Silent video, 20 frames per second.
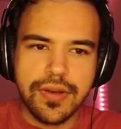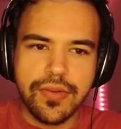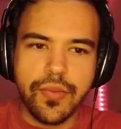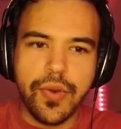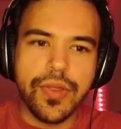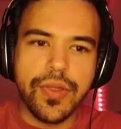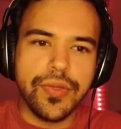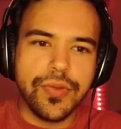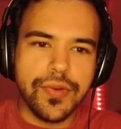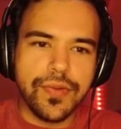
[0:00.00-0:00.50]

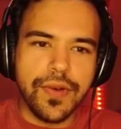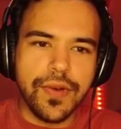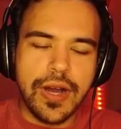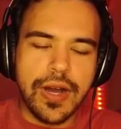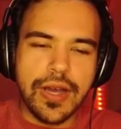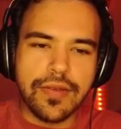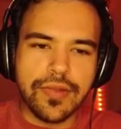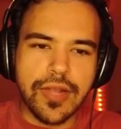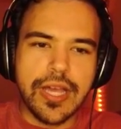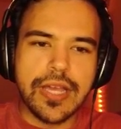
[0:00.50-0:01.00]
1 through
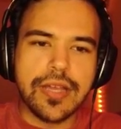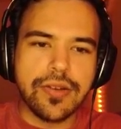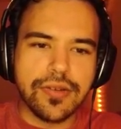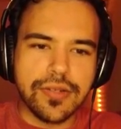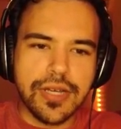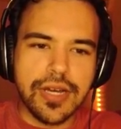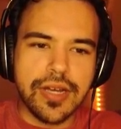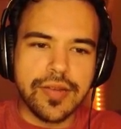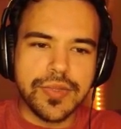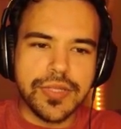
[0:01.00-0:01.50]
5, Likert
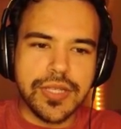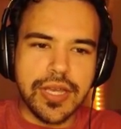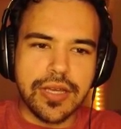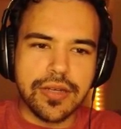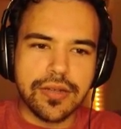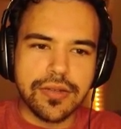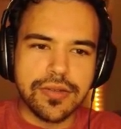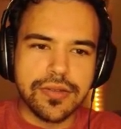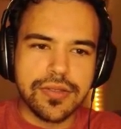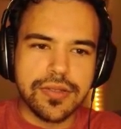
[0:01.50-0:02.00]
type
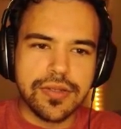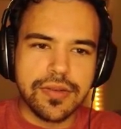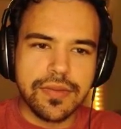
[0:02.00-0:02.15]
scales,